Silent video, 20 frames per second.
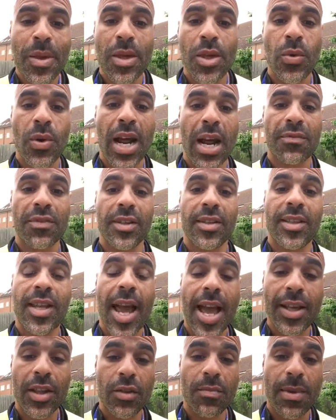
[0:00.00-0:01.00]
You'll have to
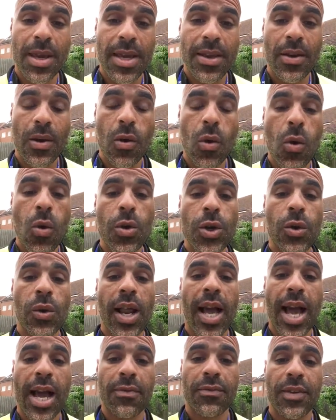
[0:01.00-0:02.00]
text me or
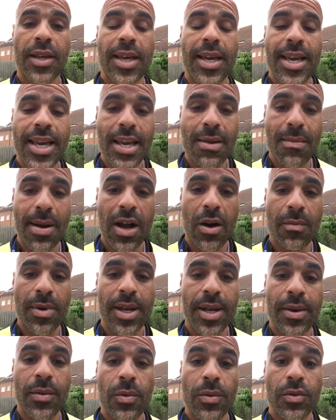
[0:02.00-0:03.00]
you'll have to email
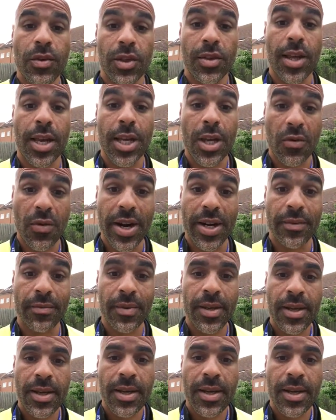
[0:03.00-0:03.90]
me to say you're in